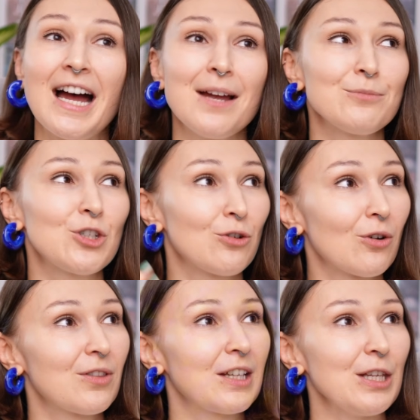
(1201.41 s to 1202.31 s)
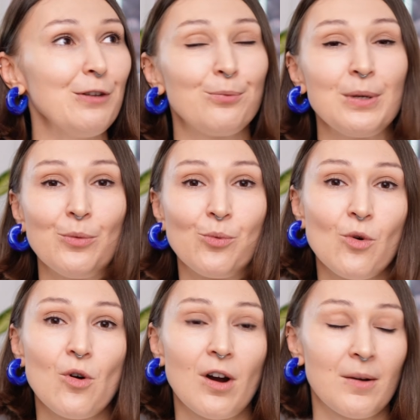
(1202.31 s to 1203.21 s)
I'm sure that if we
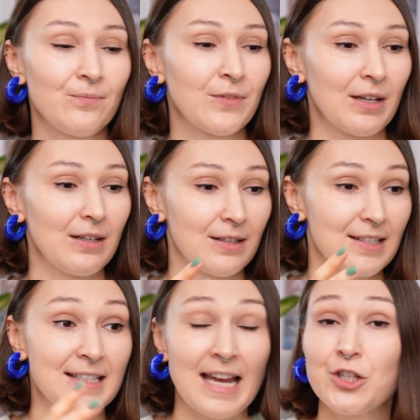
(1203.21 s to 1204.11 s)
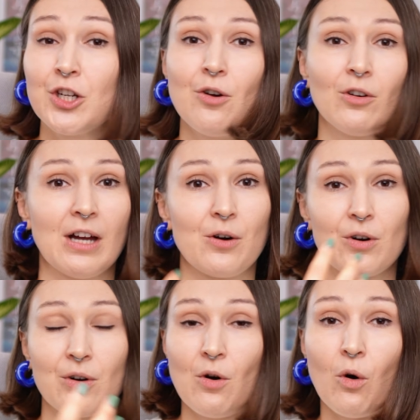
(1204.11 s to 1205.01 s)
were sketching on
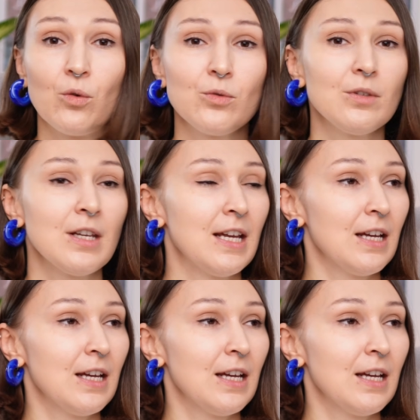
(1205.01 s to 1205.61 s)
our own,